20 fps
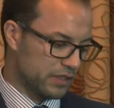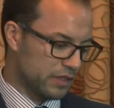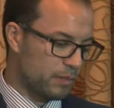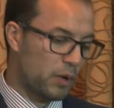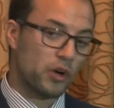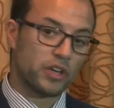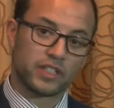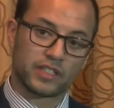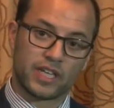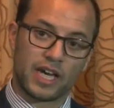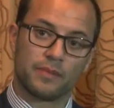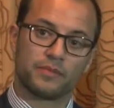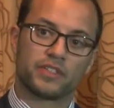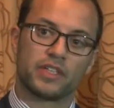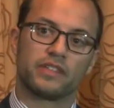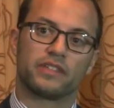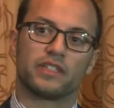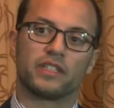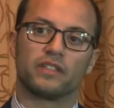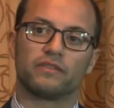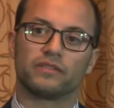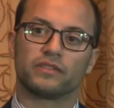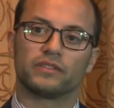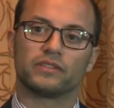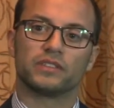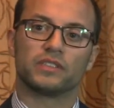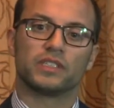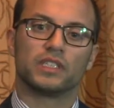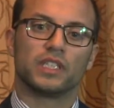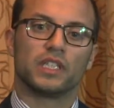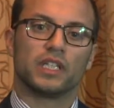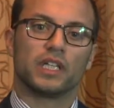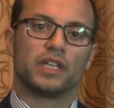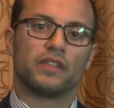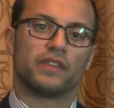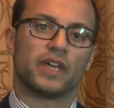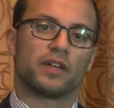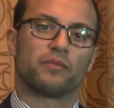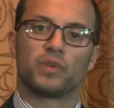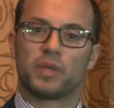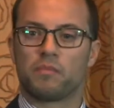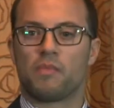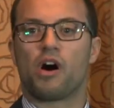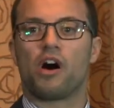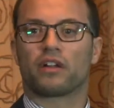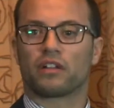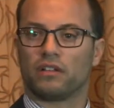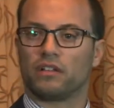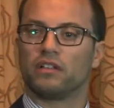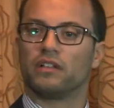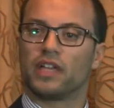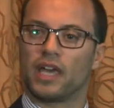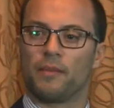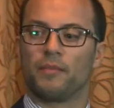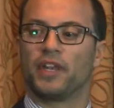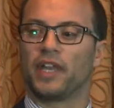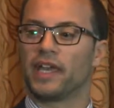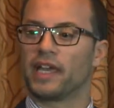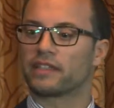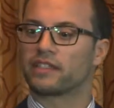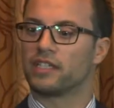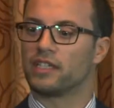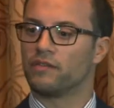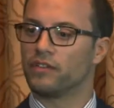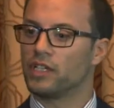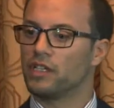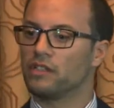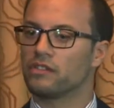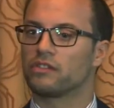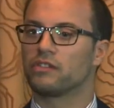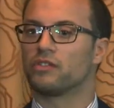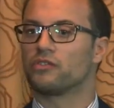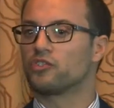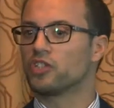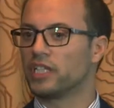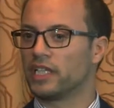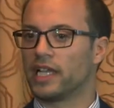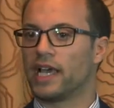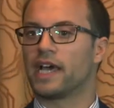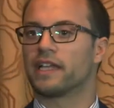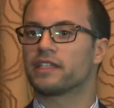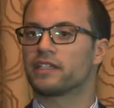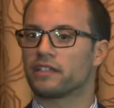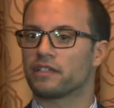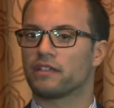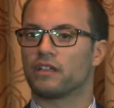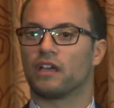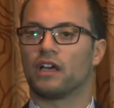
point-in-time sensitive, in that we model M&A activity. So Gillette